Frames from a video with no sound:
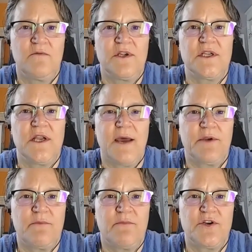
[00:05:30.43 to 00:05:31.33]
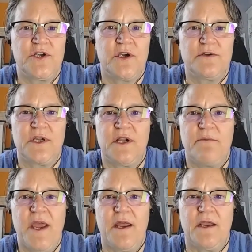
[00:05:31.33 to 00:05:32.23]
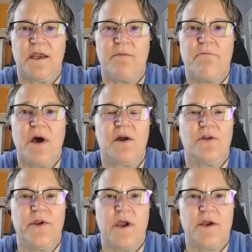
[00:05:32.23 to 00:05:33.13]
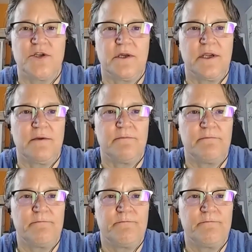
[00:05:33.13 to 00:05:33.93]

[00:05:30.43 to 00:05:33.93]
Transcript: We snapped up our chairs in a panic and buckled Nigel in.